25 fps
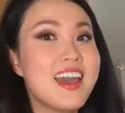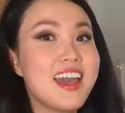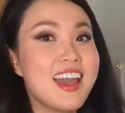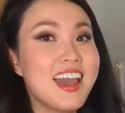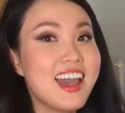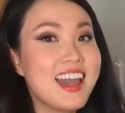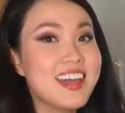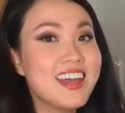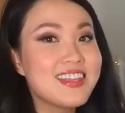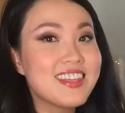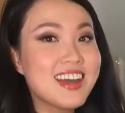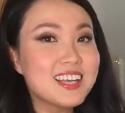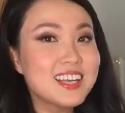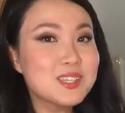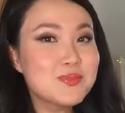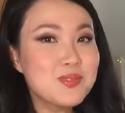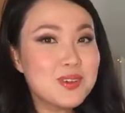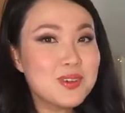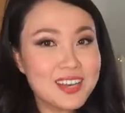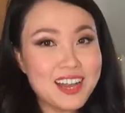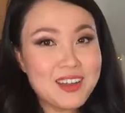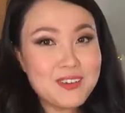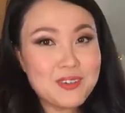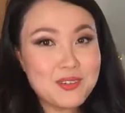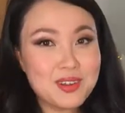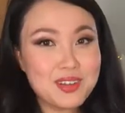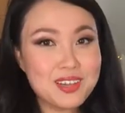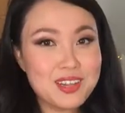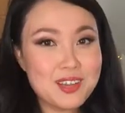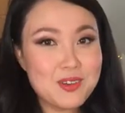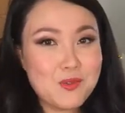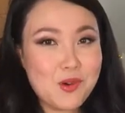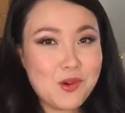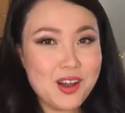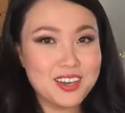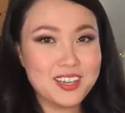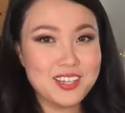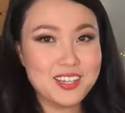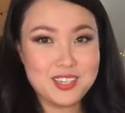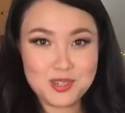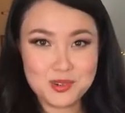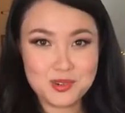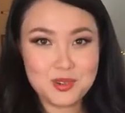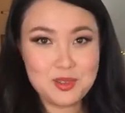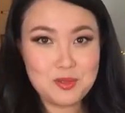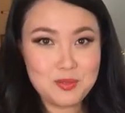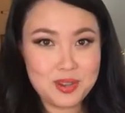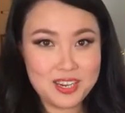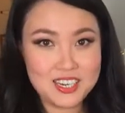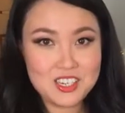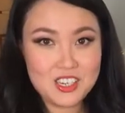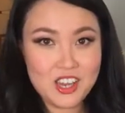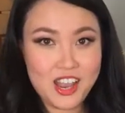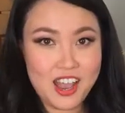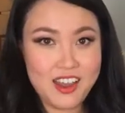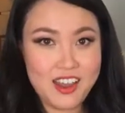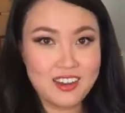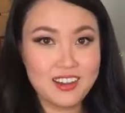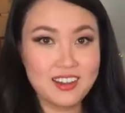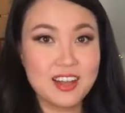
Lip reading: And that's what I really want to do with my channel.